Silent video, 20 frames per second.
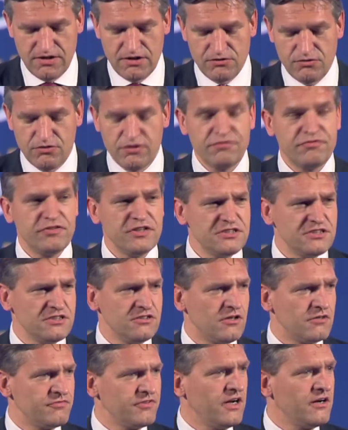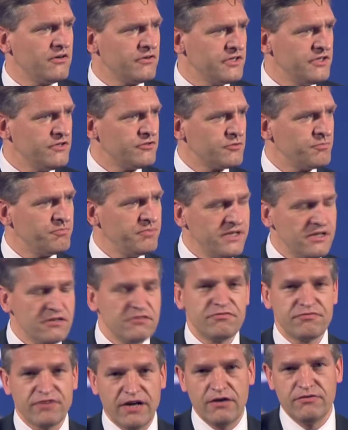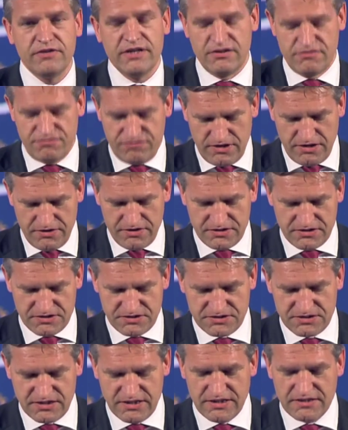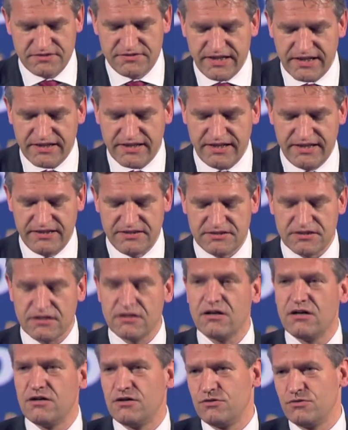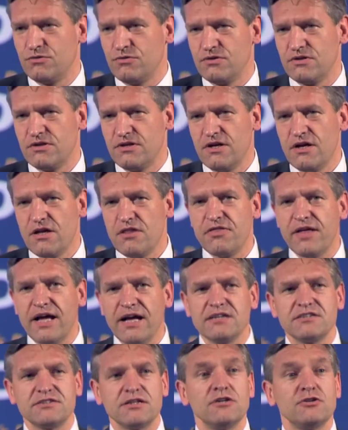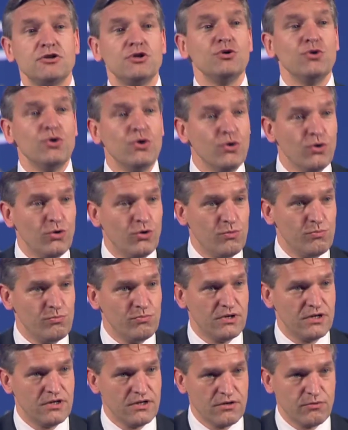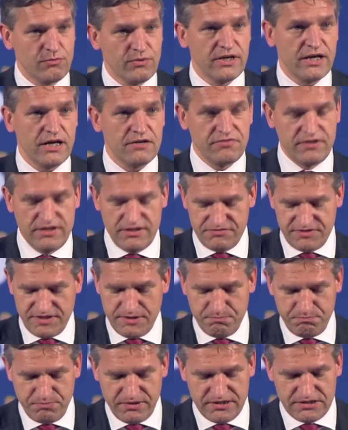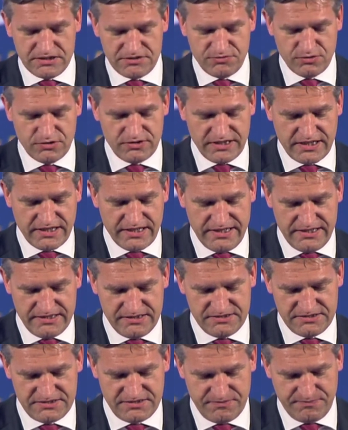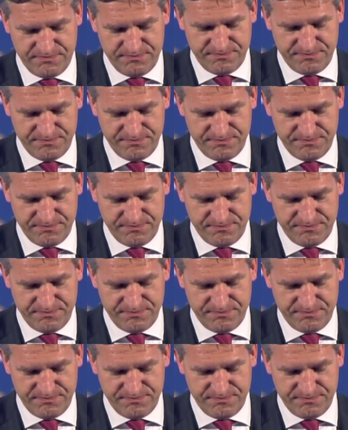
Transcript: to the vision of our European founding fathers decades ago, thanks to whom we have lived in peace for decades.